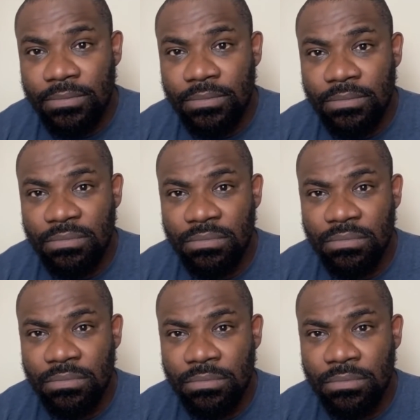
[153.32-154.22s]

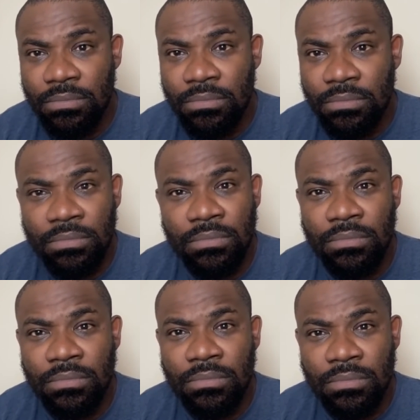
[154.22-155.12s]
Nobody speaks.